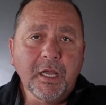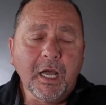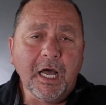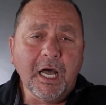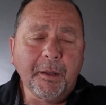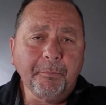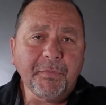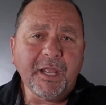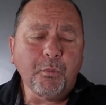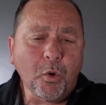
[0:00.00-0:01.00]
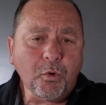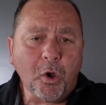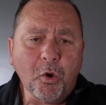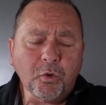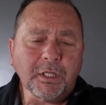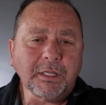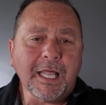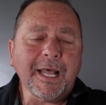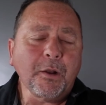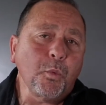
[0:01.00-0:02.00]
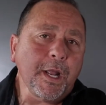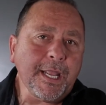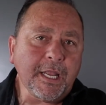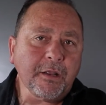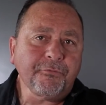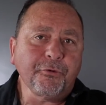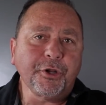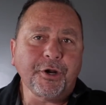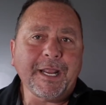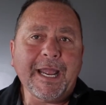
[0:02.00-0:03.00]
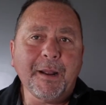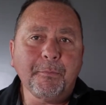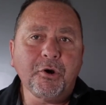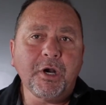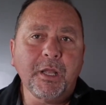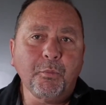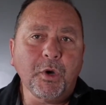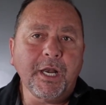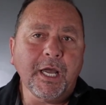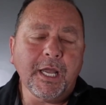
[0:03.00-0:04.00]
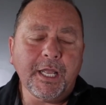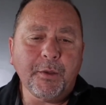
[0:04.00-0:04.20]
They won't hold a lot of weight for your camera and whatnot.